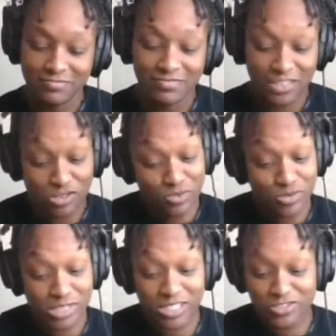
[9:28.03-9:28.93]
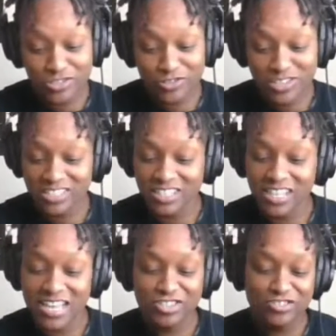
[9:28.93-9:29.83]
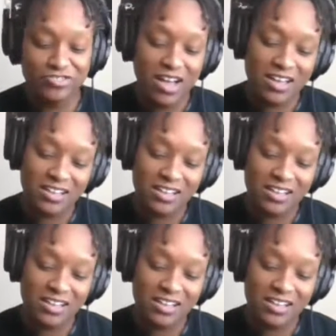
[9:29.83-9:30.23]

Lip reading: This one was a little shorter than the last two, huh?